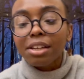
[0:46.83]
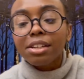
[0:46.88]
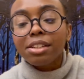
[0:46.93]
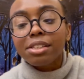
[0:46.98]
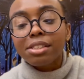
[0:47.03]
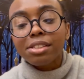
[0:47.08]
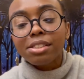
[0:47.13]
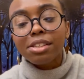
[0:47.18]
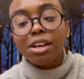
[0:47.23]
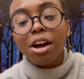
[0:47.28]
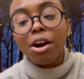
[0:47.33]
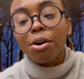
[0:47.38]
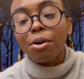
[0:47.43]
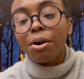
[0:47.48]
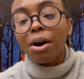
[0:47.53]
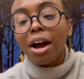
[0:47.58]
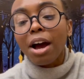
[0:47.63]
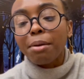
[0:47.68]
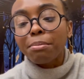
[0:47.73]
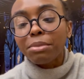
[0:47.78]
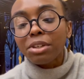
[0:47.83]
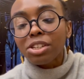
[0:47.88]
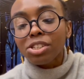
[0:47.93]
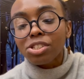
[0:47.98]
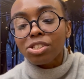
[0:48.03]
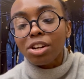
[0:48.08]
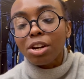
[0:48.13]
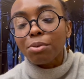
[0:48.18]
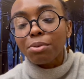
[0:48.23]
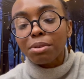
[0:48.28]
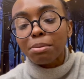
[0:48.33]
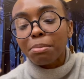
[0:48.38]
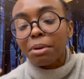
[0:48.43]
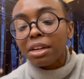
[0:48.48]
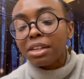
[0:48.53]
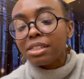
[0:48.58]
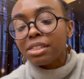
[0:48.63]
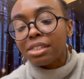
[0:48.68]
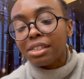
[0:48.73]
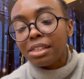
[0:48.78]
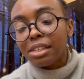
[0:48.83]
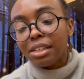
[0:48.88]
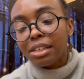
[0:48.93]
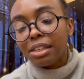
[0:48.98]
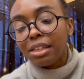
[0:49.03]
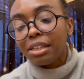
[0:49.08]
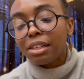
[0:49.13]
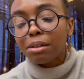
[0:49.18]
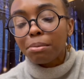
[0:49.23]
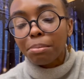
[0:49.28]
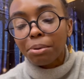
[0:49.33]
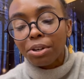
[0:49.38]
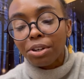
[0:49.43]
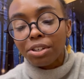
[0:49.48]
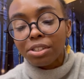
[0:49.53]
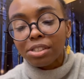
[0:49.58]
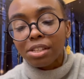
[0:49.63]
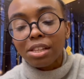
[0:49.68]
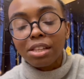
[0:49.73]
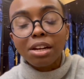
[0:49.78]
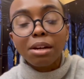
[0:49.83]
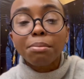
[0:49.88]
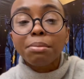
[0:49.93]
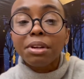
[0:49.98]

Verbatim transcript: So I'm gonna start with my teen books and then I'm